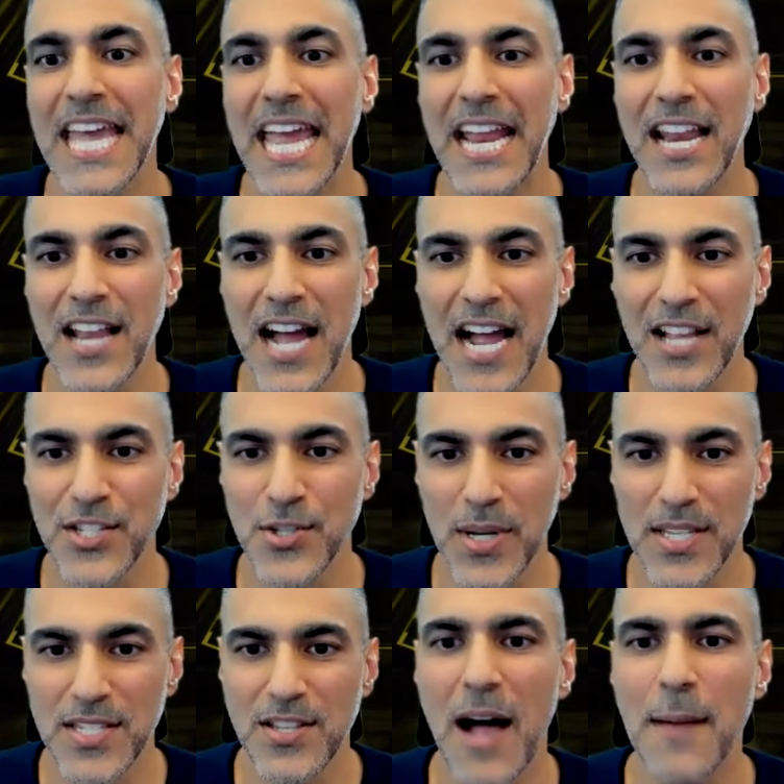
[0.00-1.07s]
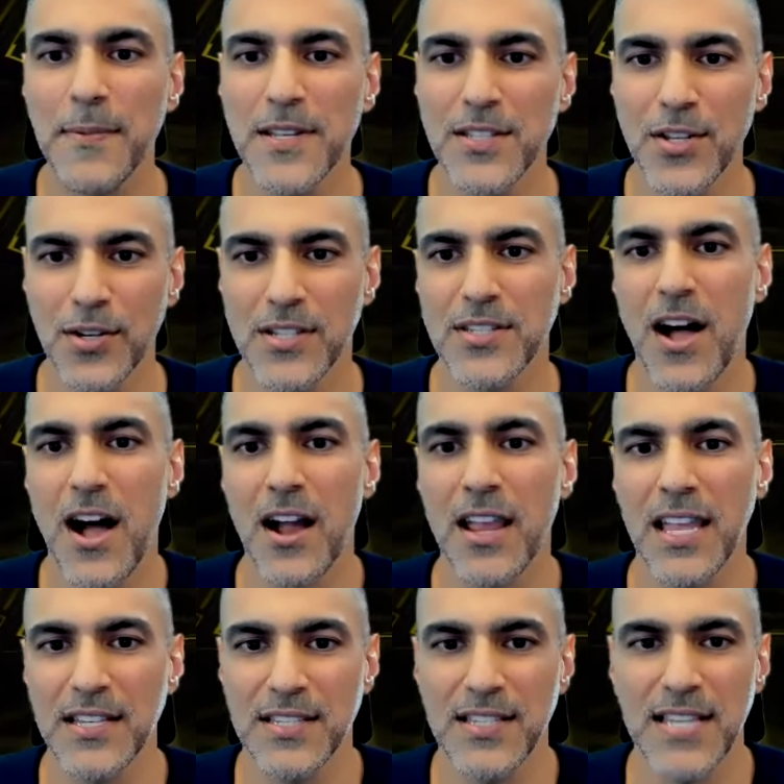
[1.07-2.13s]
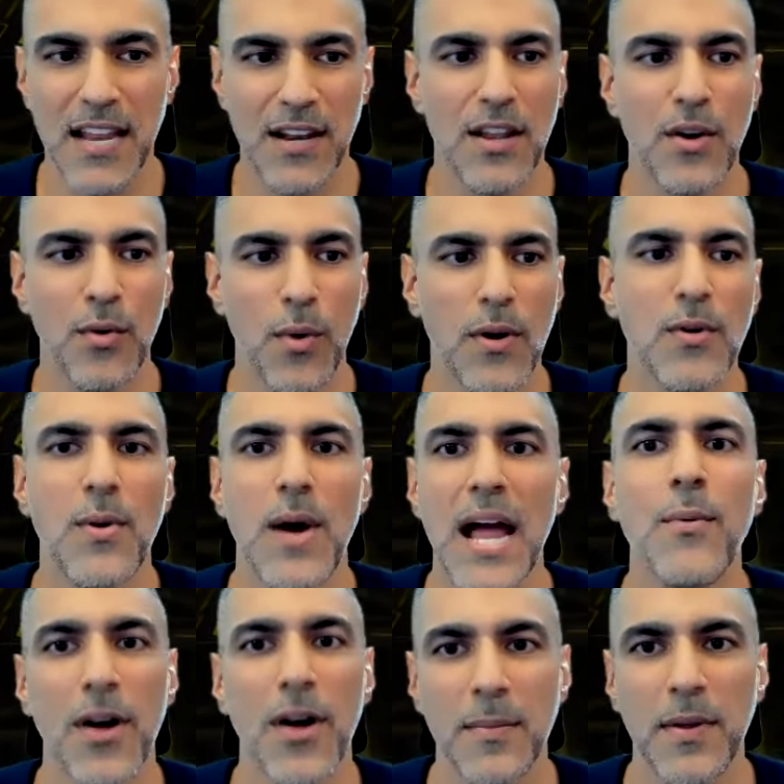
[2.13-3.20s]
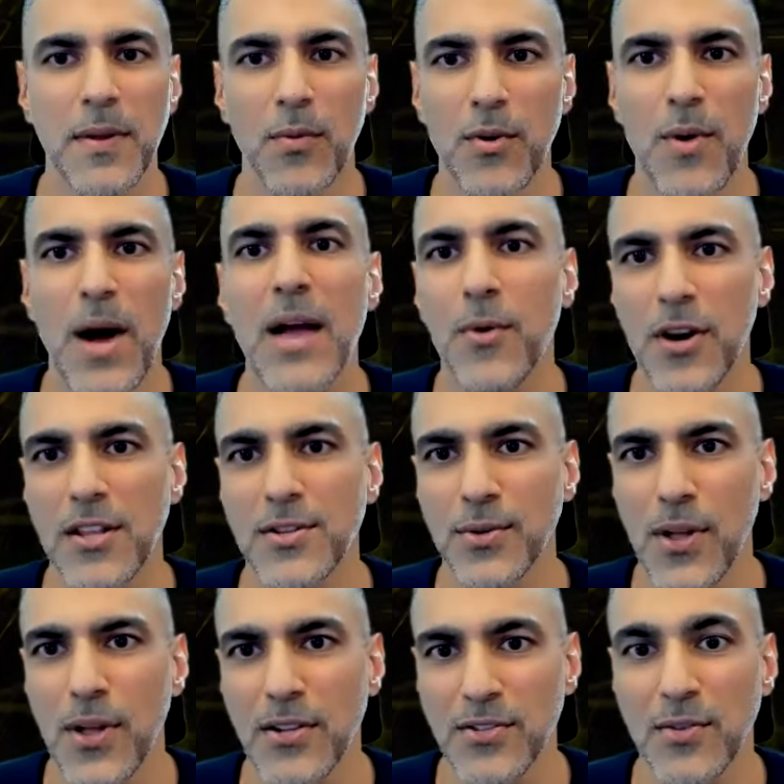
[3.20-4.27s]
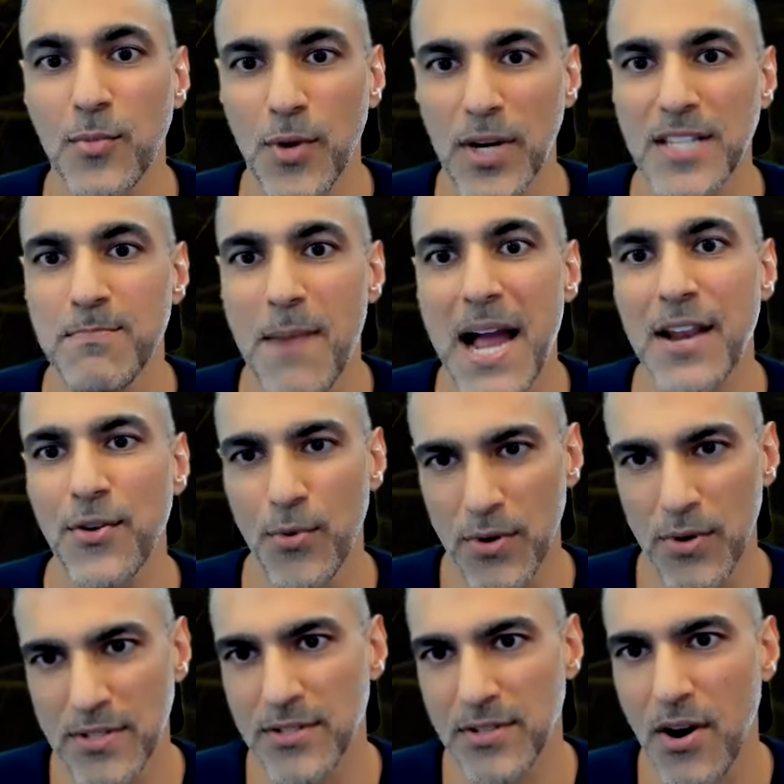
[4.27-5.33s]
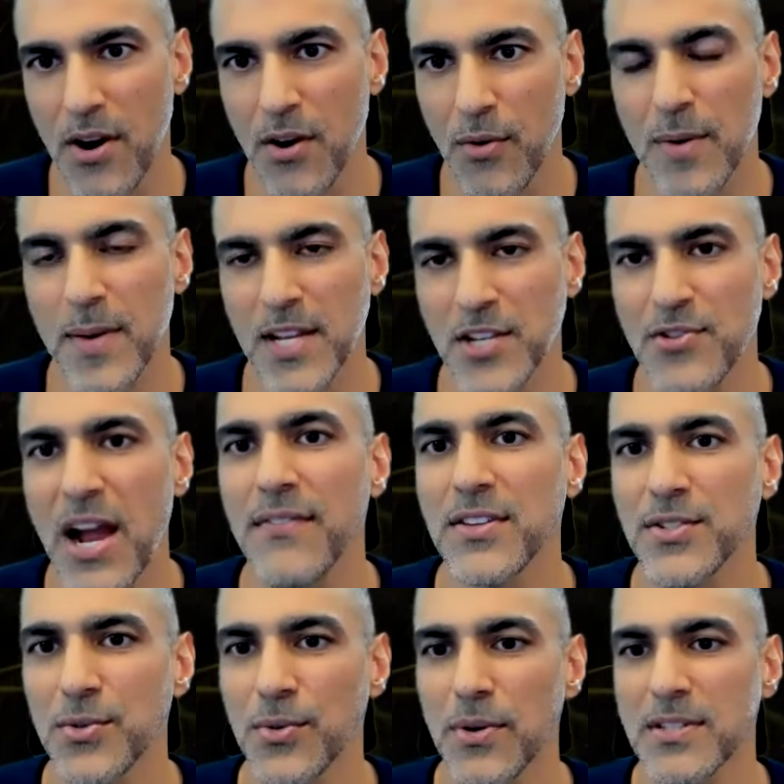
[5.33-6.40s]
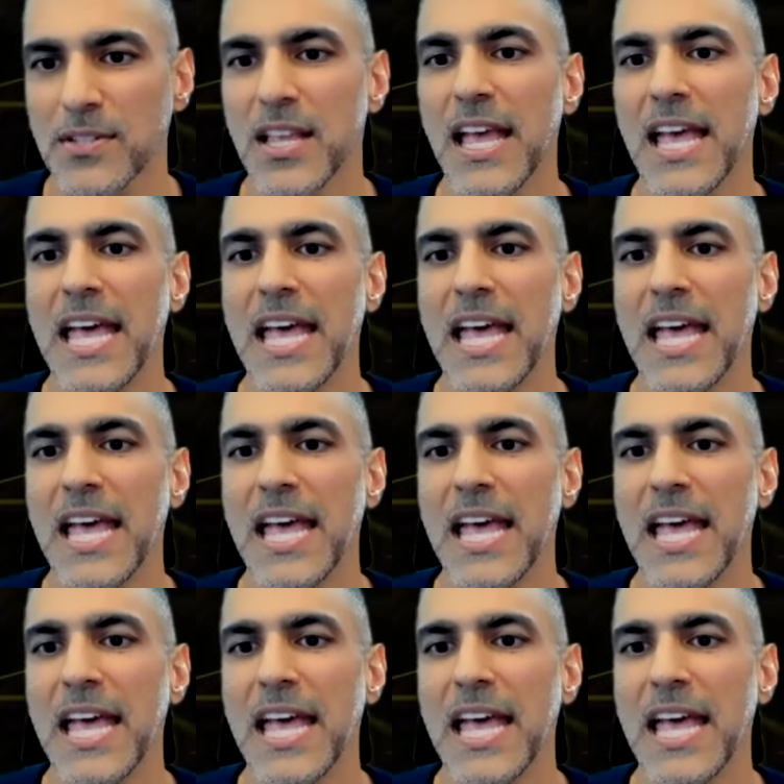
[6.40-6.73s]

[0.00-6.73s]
And so I stopped and took stock and said, where do I want to be? What do I want to do long term? What is my North Star? What am I driving towards?